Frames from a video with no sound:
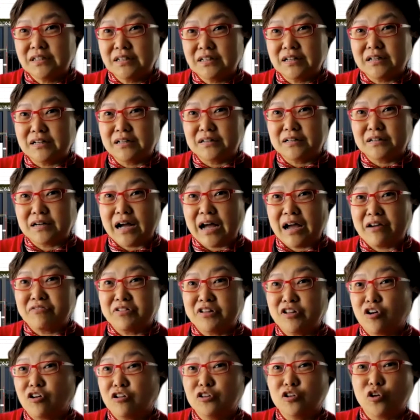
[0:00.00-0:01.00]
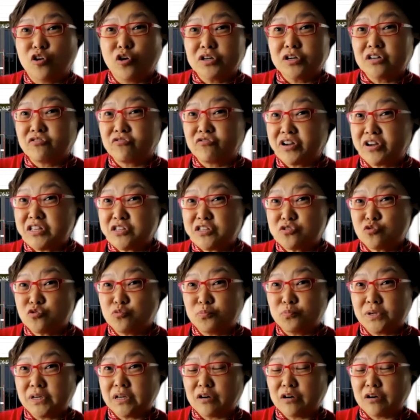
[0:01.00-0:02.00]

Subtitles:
I have a lot of lawyer friends who